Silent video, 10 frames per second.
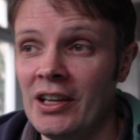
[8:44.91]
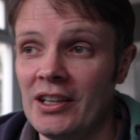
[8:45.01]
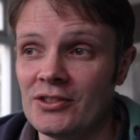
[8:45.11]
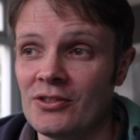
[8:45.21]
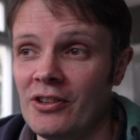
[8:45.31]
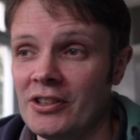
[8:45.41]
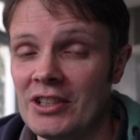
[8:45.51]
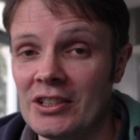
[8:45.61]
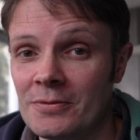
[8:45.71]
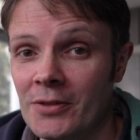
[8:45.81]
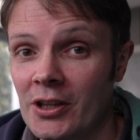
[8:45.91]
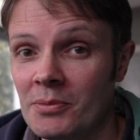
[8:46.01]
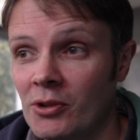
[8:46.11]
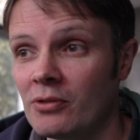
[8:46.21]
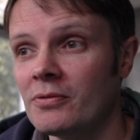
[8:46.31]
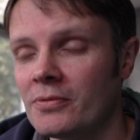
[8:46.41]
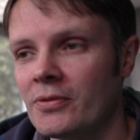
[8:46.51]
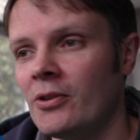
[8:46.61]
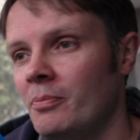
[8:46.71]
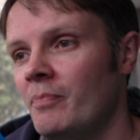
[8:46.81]
it's not identifiable
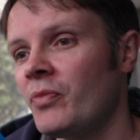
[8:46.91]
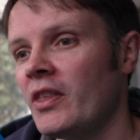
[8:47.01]
from